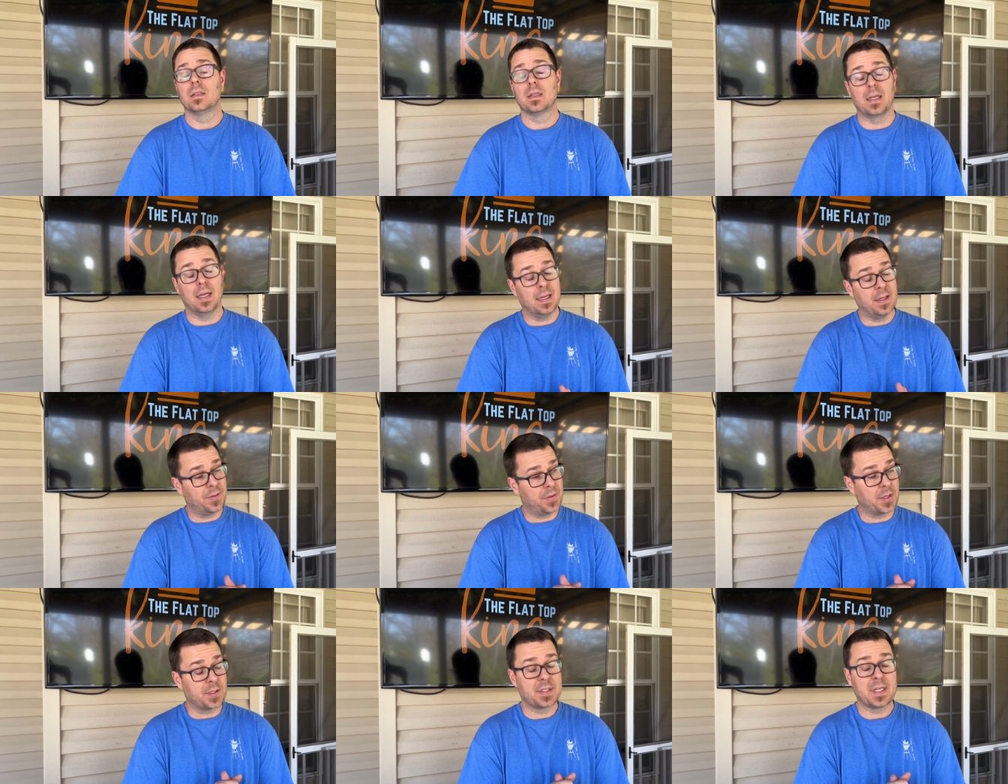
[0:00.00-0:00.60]
Okay,
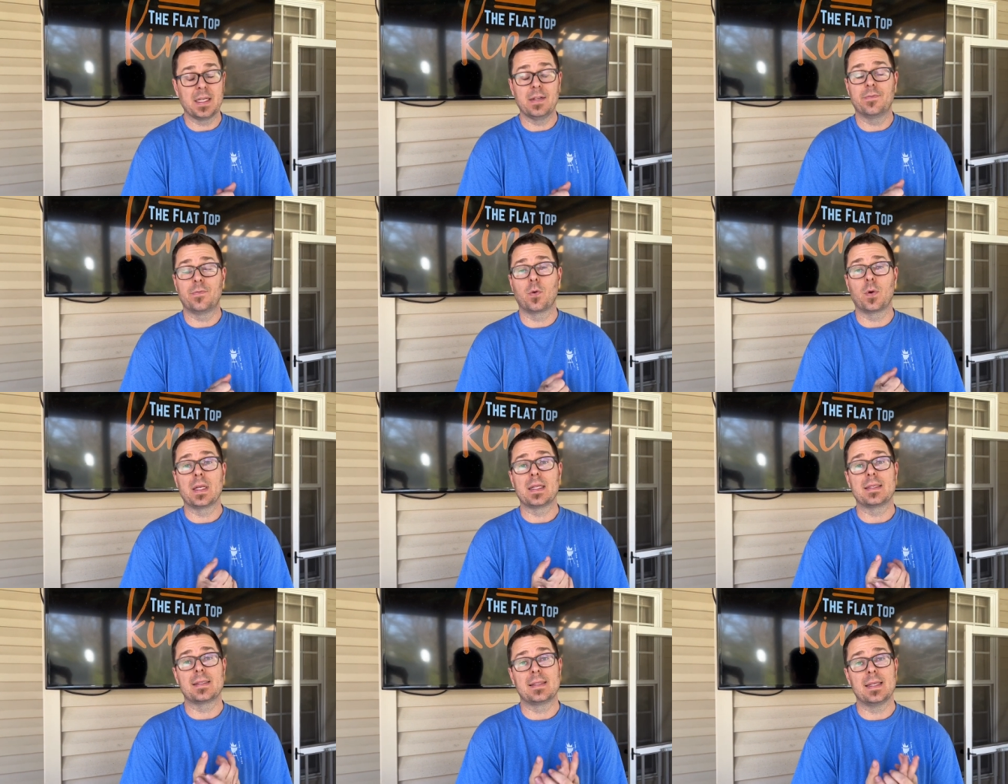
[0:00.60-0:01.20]
thirteen
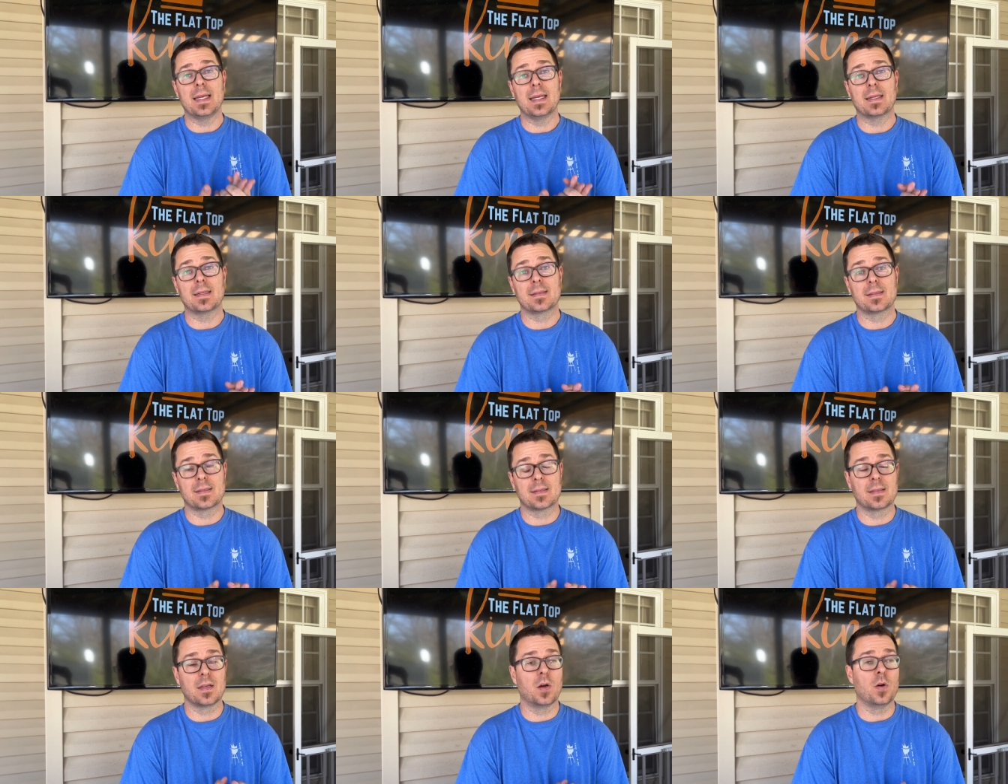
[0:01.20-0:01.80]
forty six.
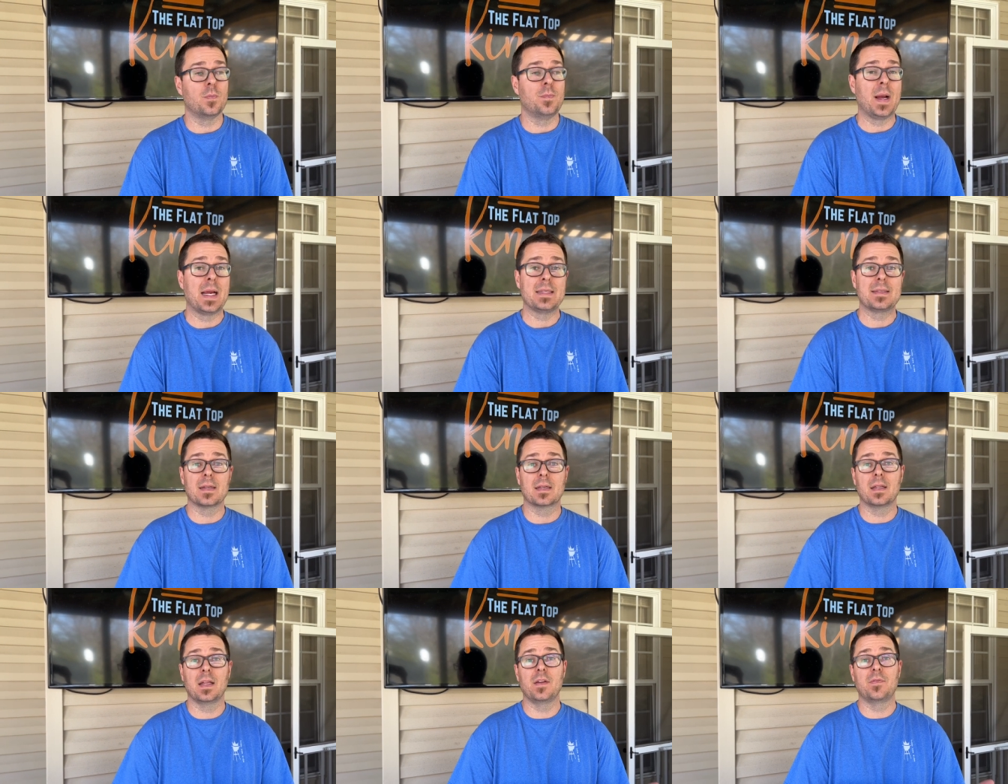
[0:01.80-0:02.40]
So
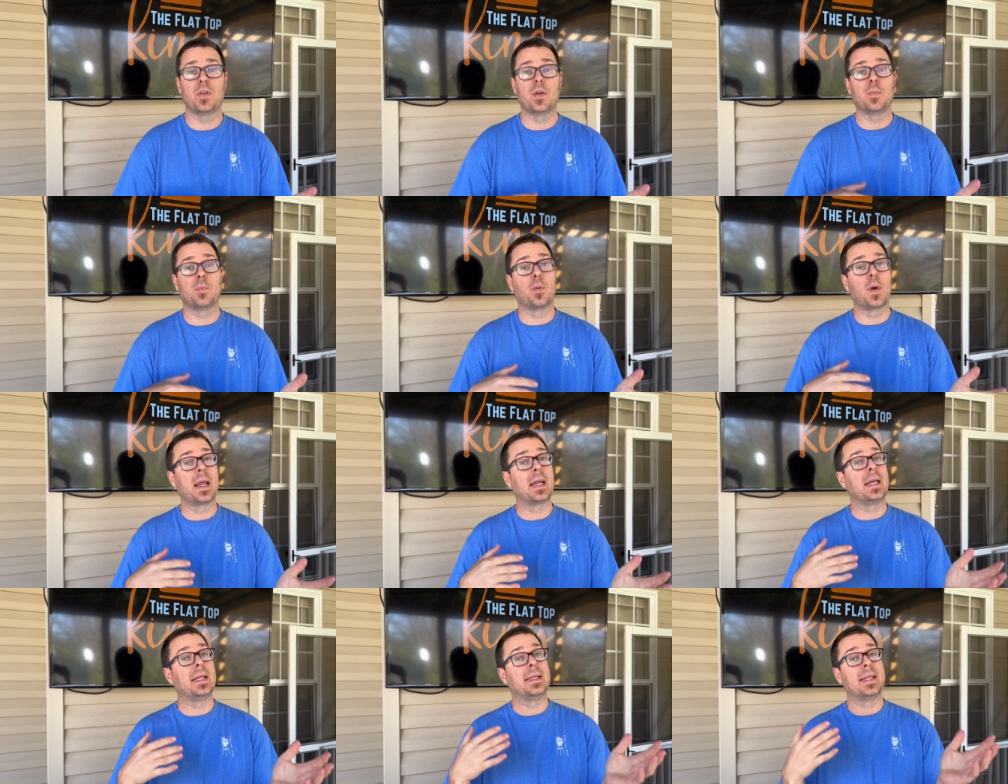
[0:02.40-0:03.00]
basically, if you
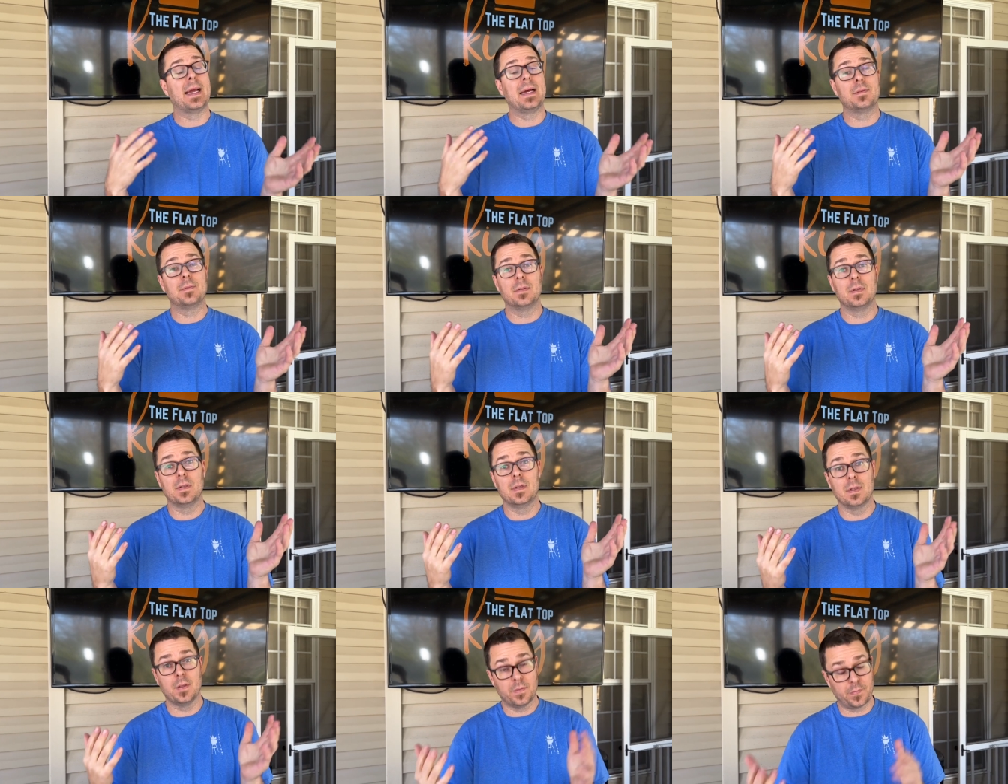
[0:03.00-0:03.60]
break it down
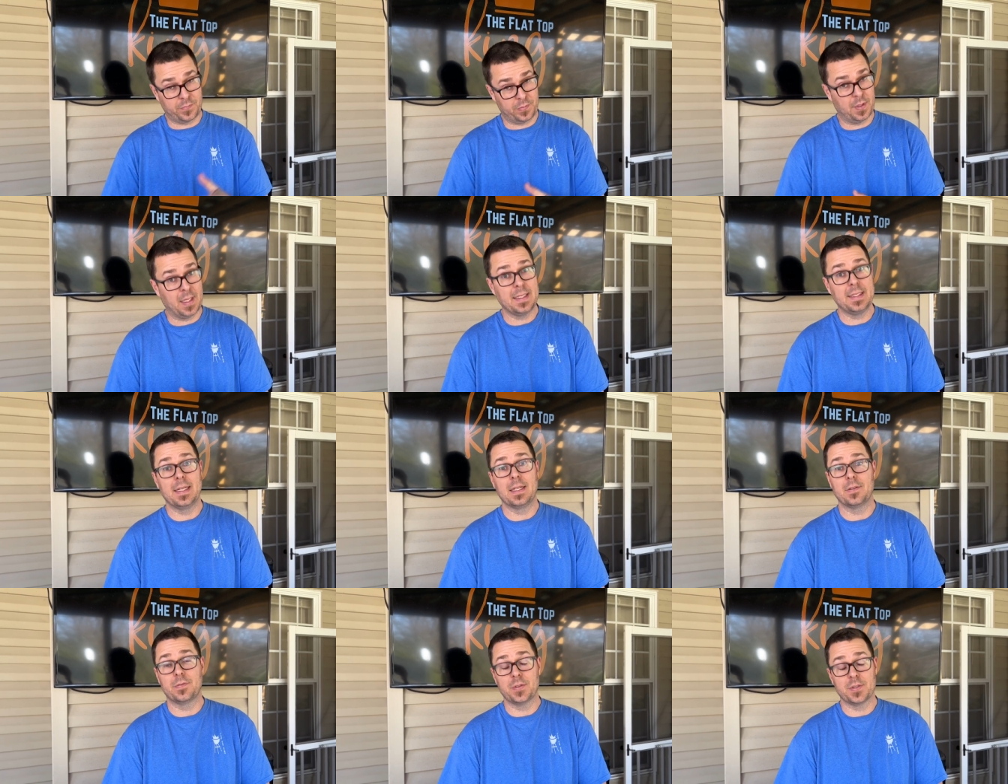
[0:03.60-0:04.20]
filet
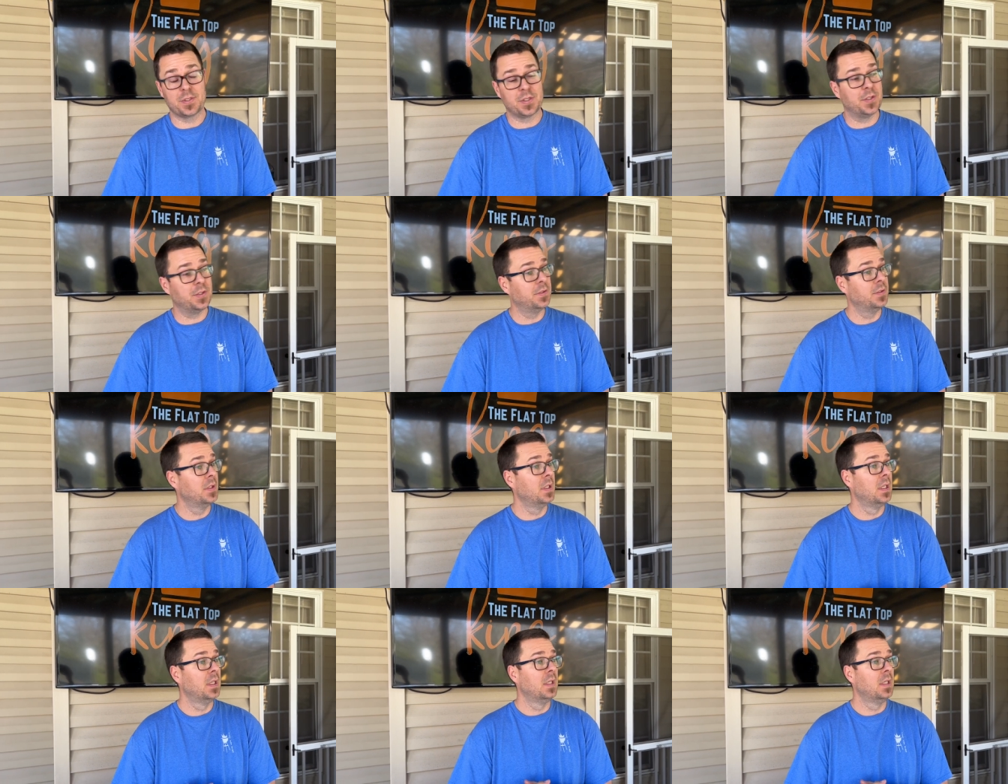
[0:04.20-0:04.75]
dinner for two.